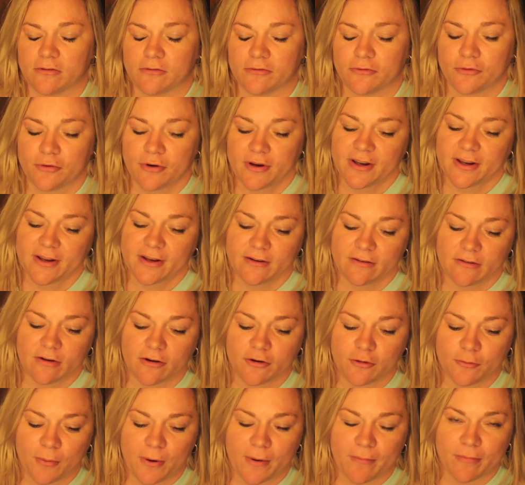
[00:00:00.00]
know, drinking
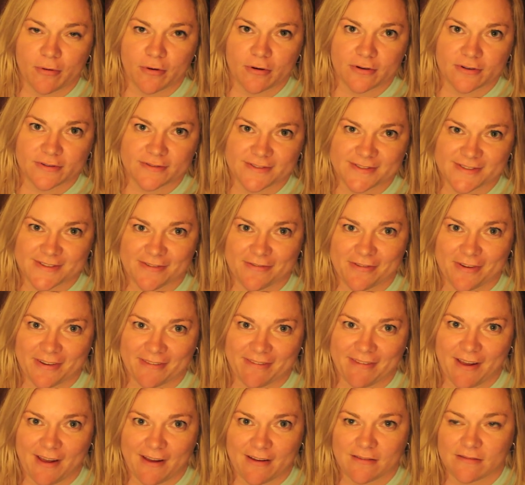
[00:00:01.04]
Dr. Pepper and stuff
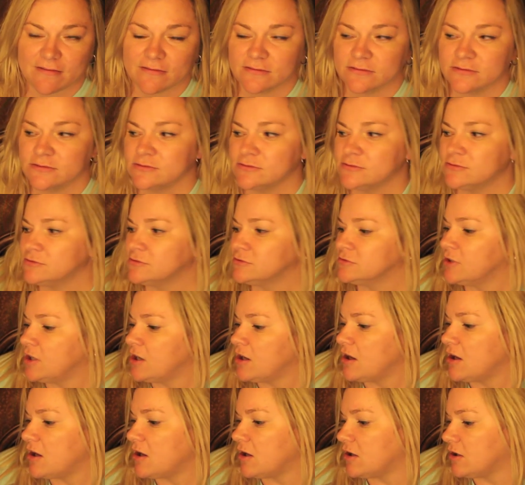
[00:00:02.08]
like that.
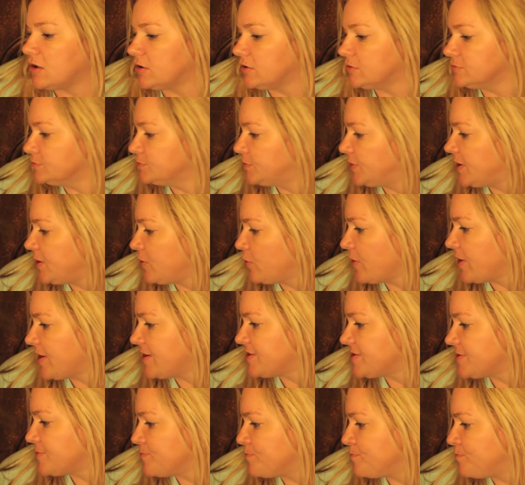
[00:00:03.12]
But
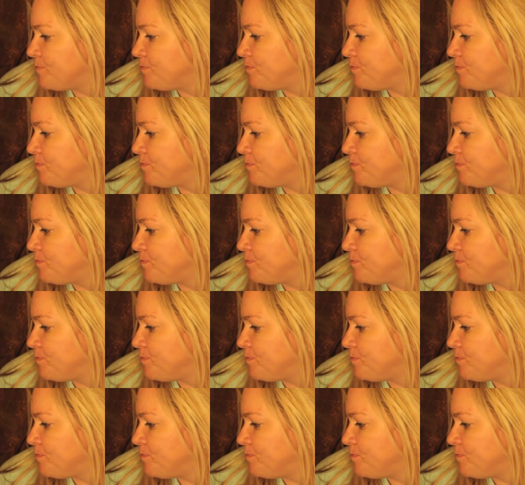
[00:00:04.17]
anyways,